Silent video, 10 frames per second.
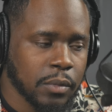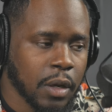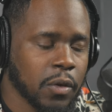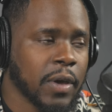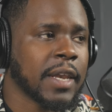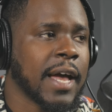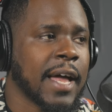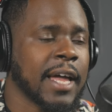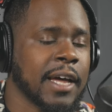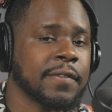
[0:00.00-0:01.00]
You
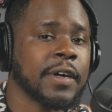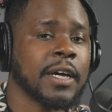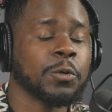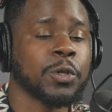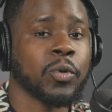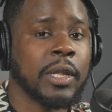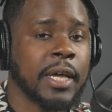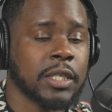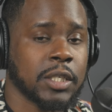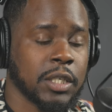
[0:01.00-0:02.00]
cannot have a healthy
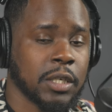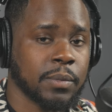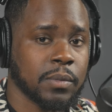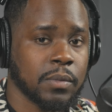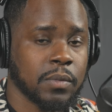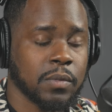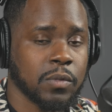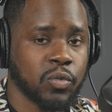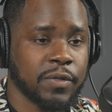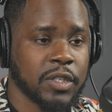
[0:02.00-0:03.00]
relationship
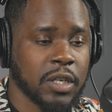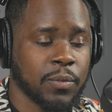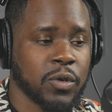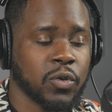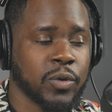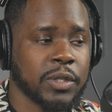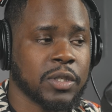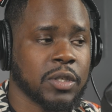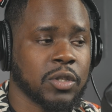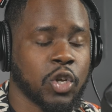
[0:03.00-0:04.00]
with someone who
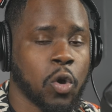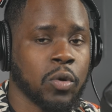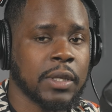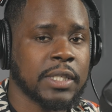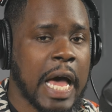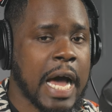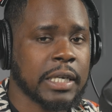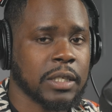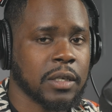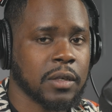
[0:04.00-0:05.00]
is totally
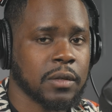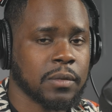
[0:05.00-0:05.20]
toxic.